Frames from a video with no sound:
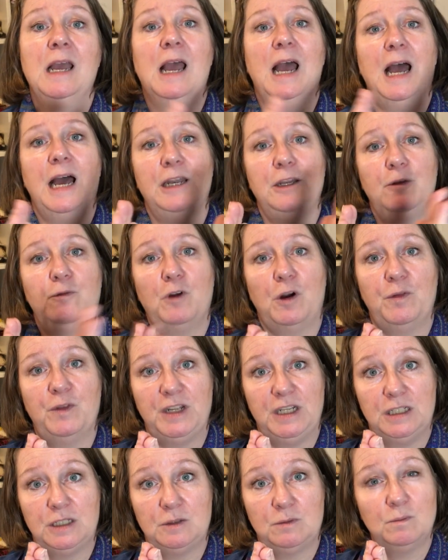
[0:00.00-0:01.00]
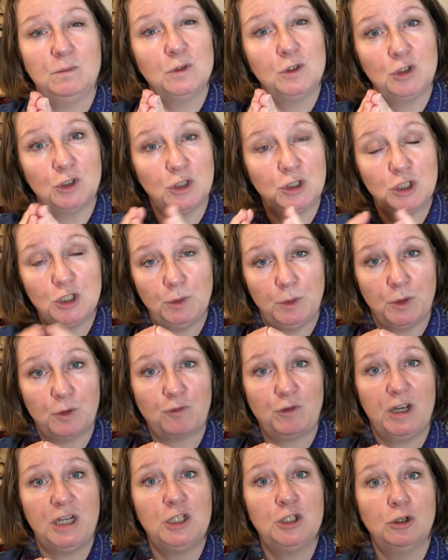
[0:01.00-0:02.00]
and you've got these just 2 or
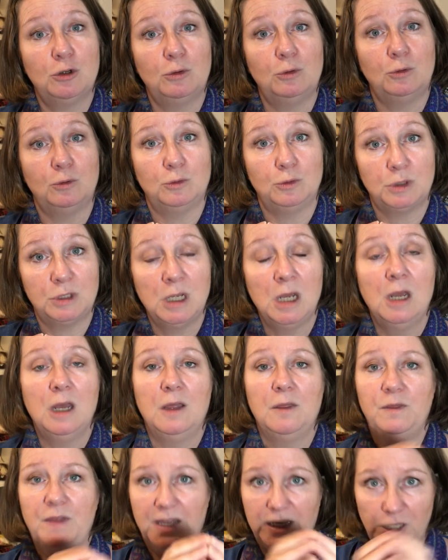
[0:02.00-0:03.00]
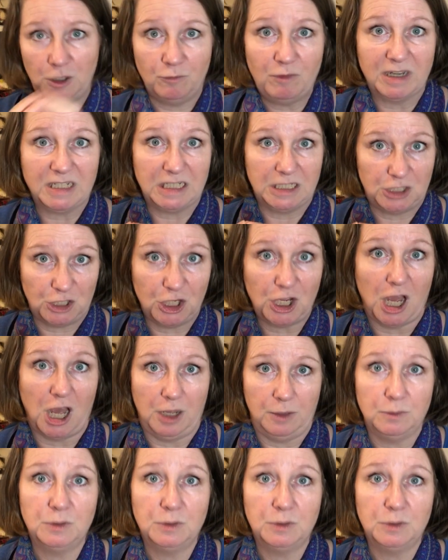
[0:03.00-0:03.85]
3 tools, then you're ready to go.